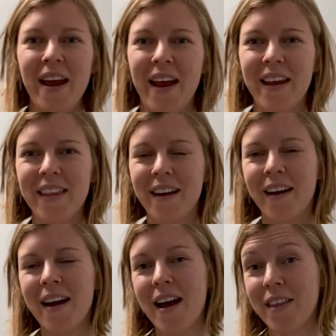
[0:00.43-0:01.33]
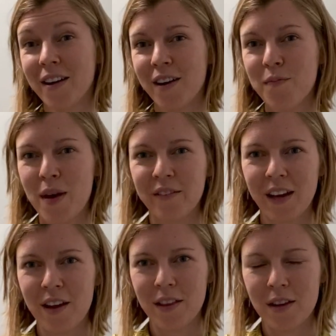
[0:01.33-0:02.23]
Hey there, Heather, pelvic
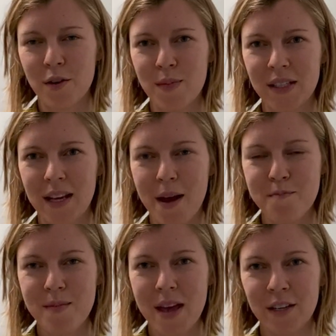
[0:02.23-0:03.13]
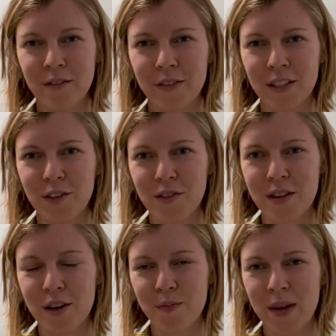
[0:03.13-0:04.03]
health therapist at Mend Physical
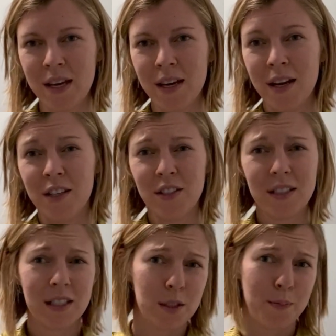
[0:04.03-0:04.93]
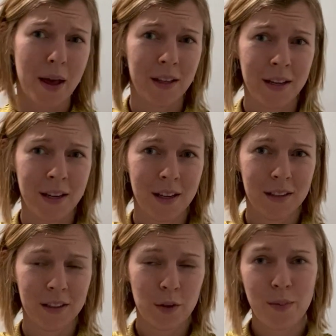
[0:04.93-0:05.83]
Therapy, just dispelling a
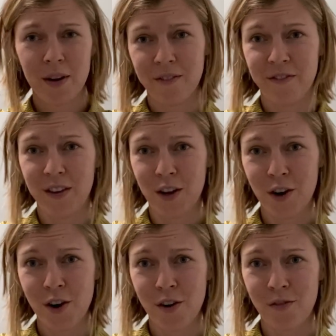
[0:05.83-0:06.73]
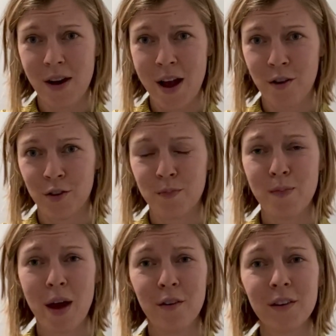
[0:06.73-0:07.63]
little bit of fear around
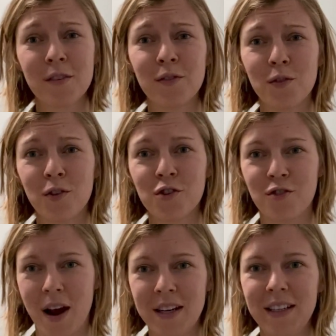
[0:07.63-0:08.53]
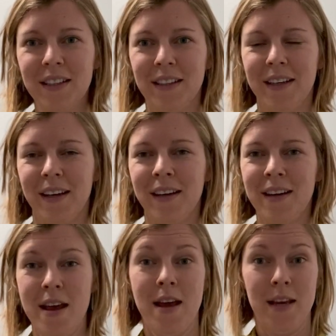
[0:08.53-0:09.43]
pelvic floor dry needling.
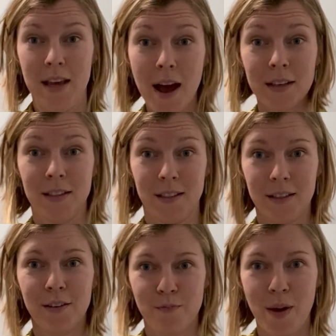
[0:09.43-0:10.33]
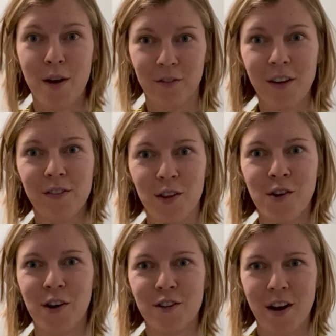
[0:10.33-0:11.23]
Yes, pelvic
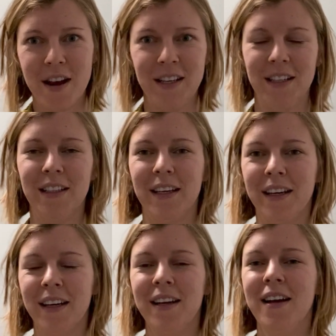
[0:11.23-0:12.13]
floor dry needling.